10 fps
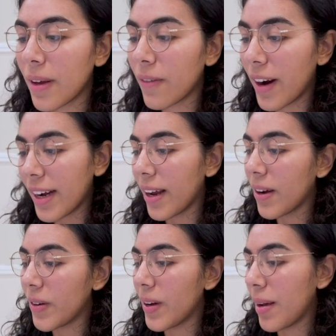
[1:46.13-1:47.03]
Right
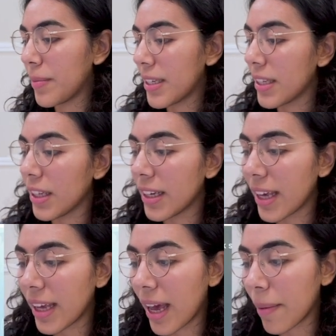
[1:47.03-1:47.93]
now, I'm just
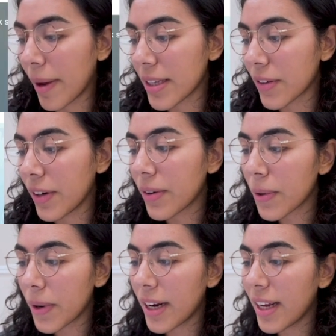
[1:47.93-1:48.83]
looking at my screen
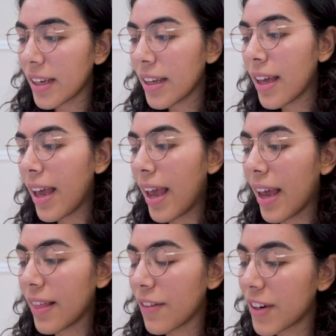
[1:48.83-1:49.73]
recording,
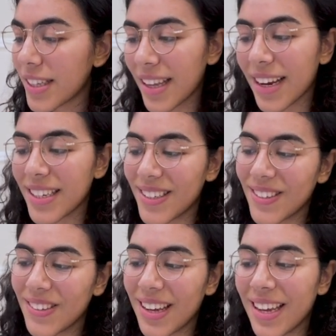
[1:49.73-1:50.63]
and the first thing I
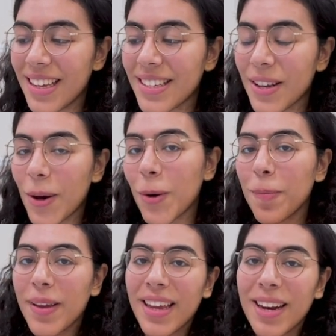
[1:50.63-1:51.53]
do is
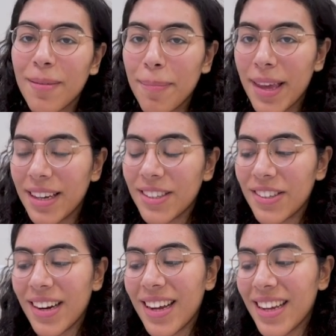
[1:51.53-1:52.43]
open
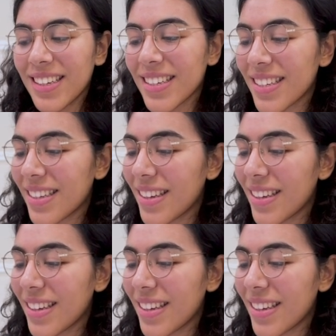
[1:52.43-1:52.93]
Pinterest.